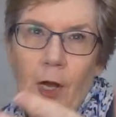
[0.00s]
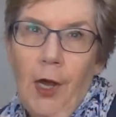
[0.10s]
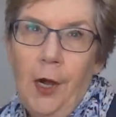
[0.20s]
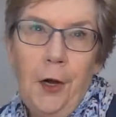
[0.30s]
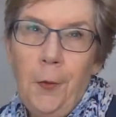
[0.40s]

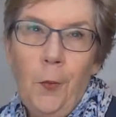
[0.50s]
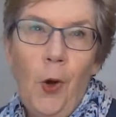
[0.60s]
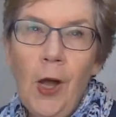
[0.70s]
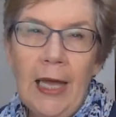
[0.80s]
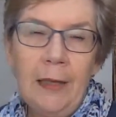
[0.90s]
don't know
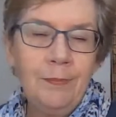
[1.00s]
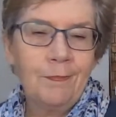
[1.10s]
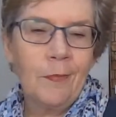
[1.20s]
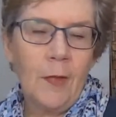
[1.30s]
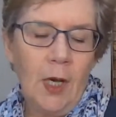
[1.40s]
why.
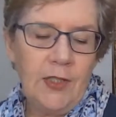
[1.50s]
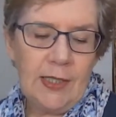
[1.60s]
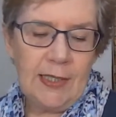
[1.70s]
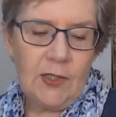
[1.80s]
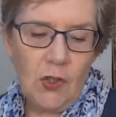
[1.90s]
I
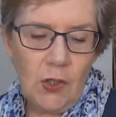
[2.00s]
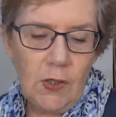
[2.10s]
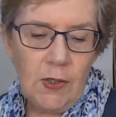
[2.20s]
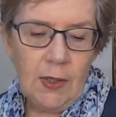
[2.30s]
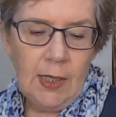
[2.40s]
just do.